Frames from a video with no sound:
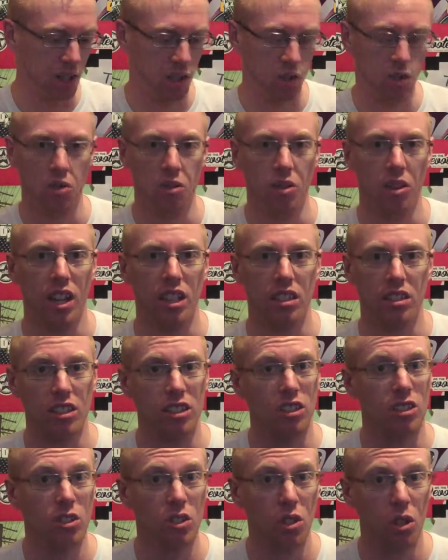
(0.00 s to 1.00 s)
in
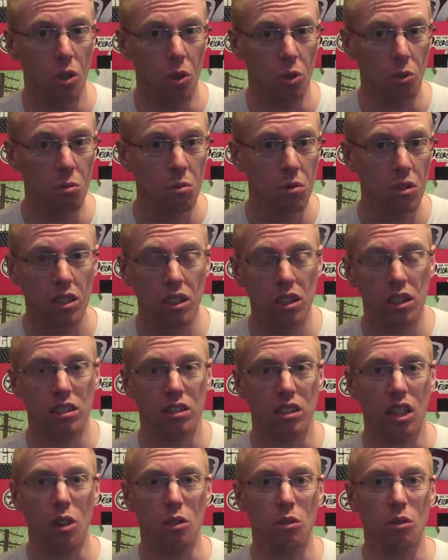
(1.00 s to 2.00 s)
2002,
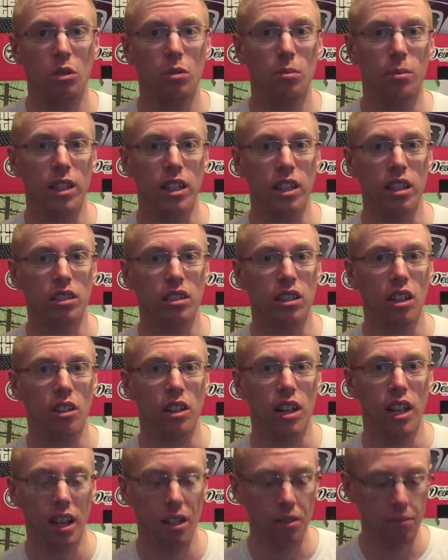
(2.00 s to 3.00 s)
so a couple of years ago
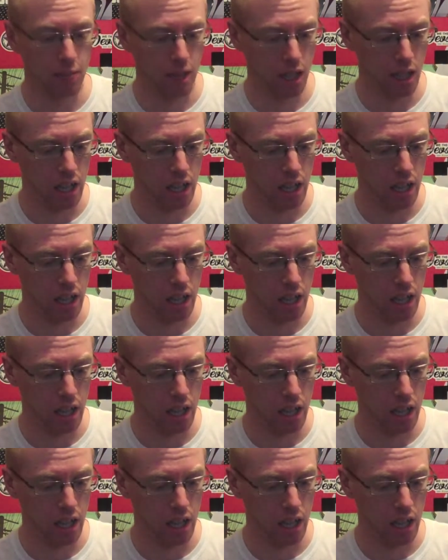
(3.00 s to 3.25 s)
now.